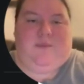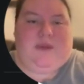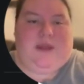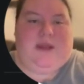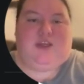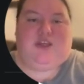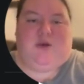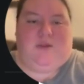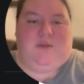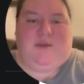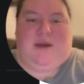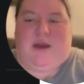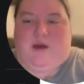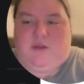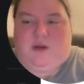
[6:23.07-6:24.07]
And I show them
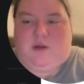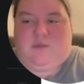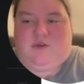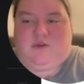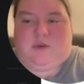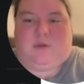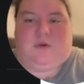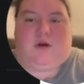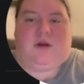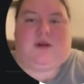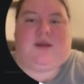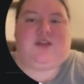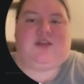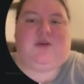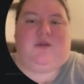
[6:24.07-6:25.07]
how the numbers would work.
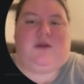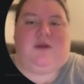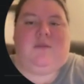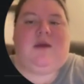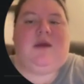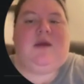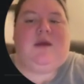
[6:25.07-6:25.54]
I show them,